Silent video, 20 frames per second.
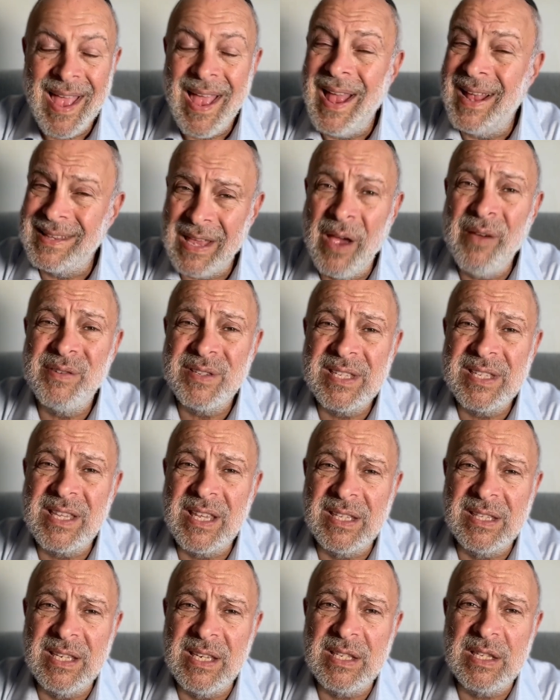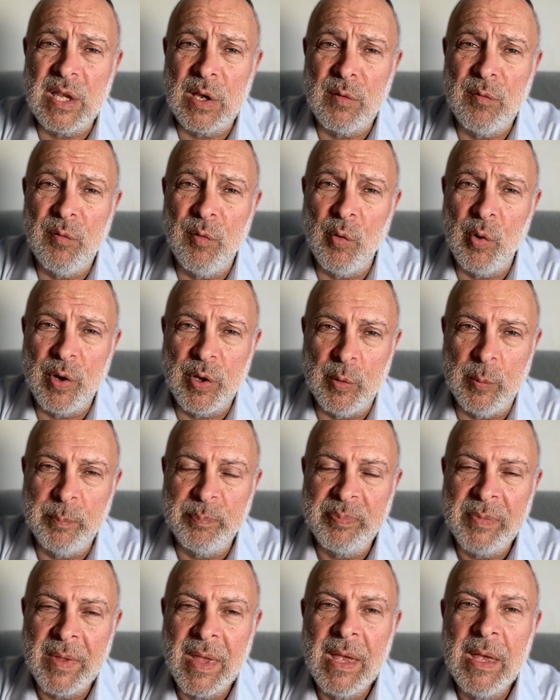And I have a statistic for you
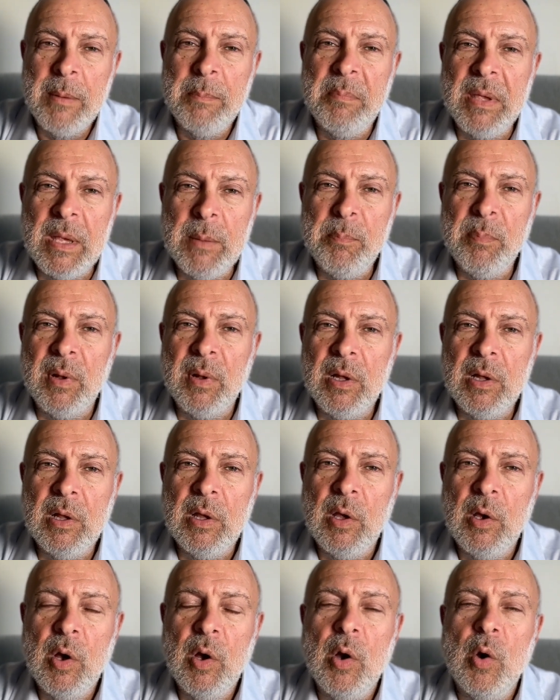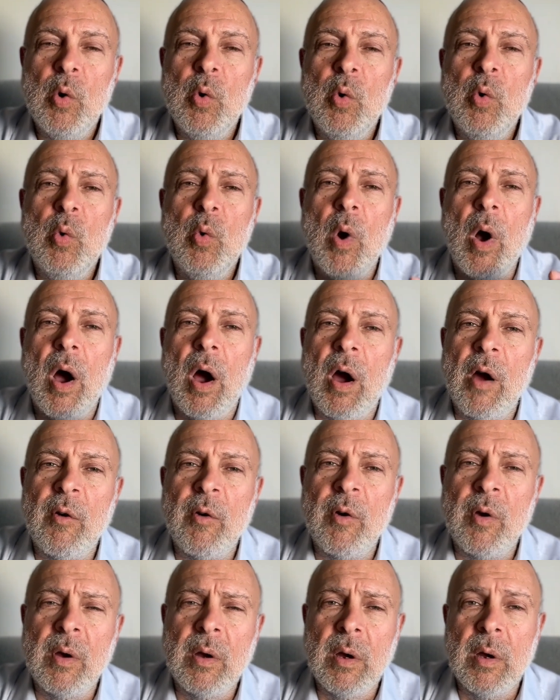people who
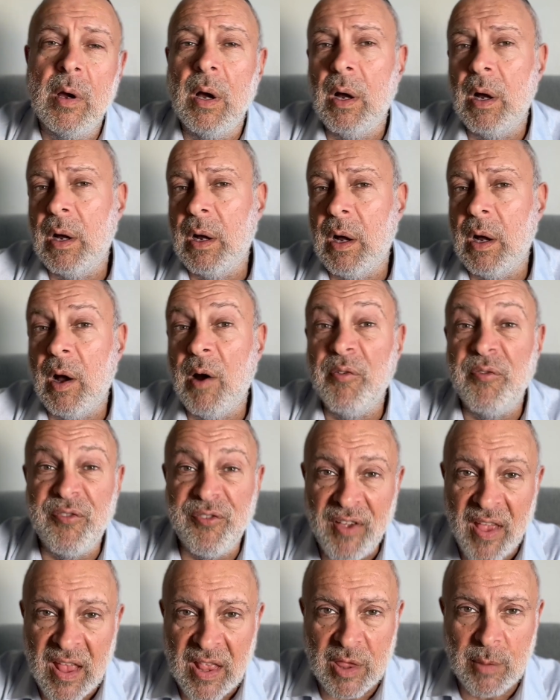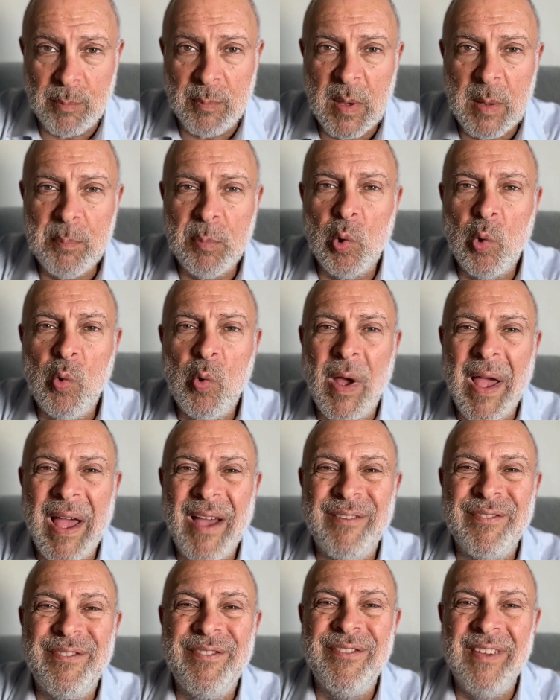are uh, of faith, people who
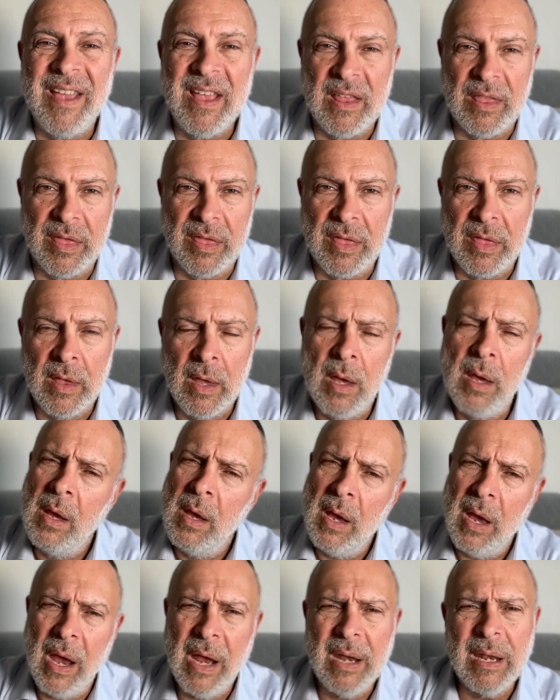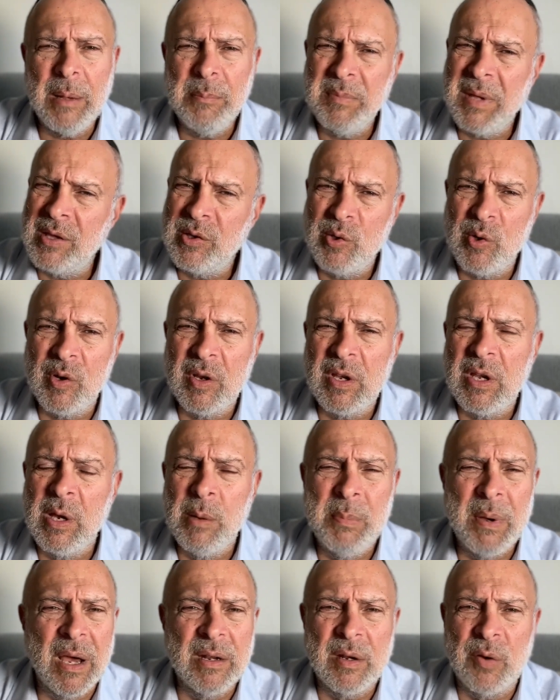have faith, and I'm not talking
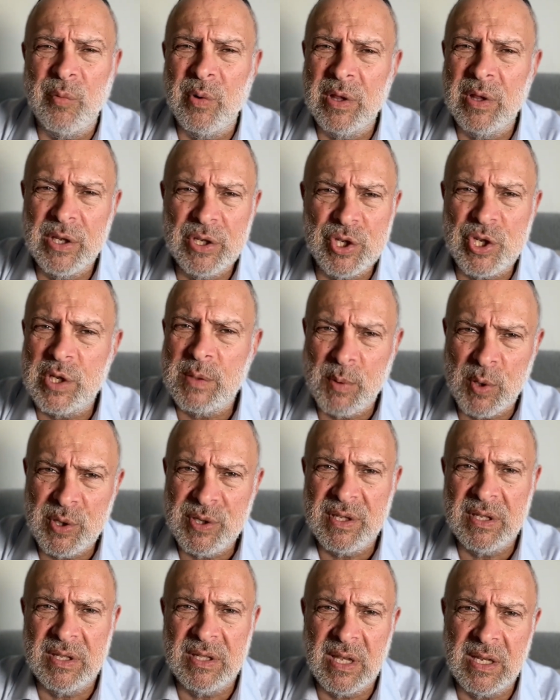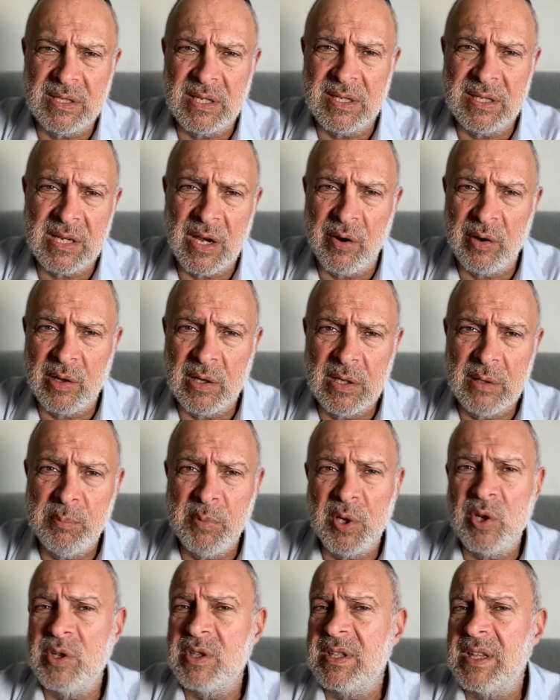about a religious person necessarily
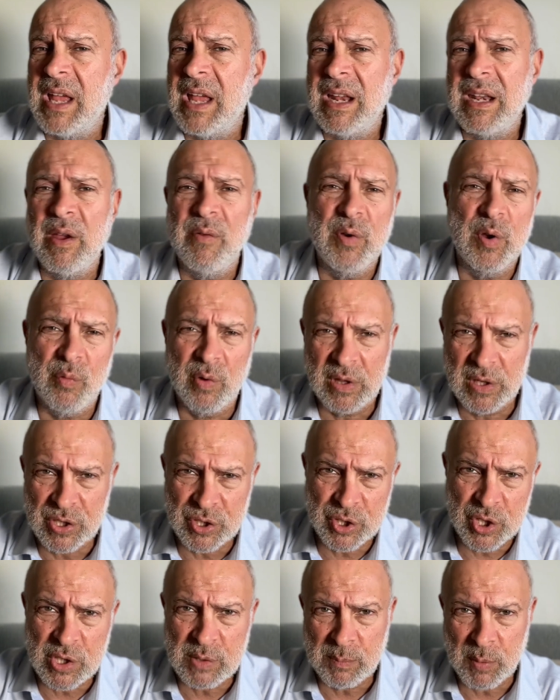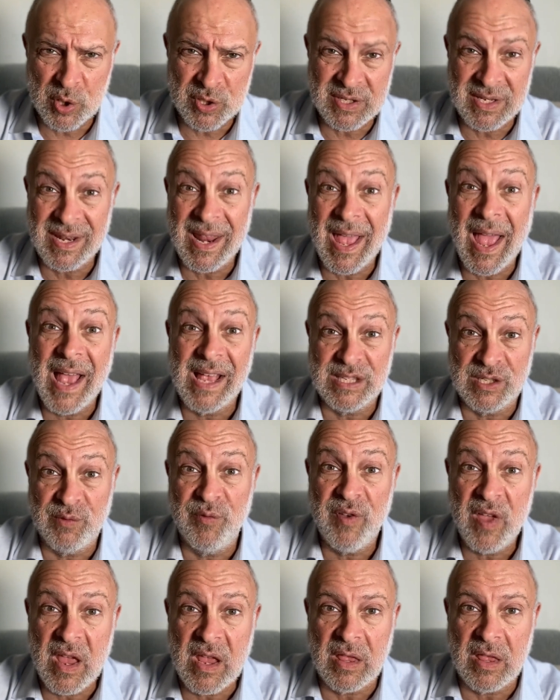because not every religious person has
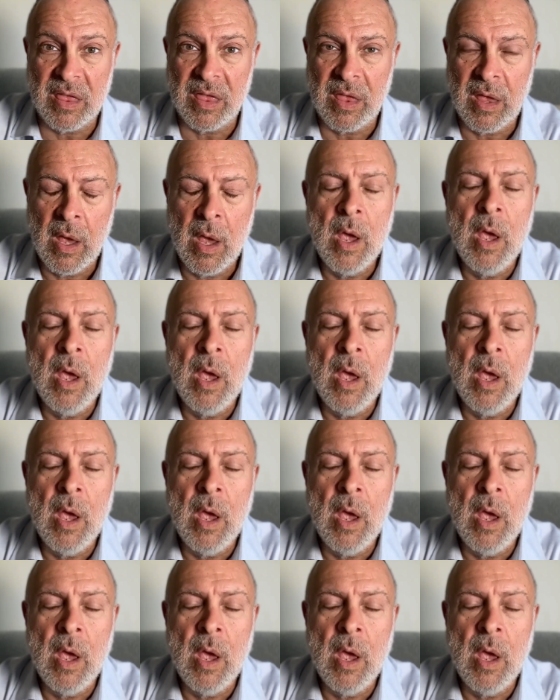faith,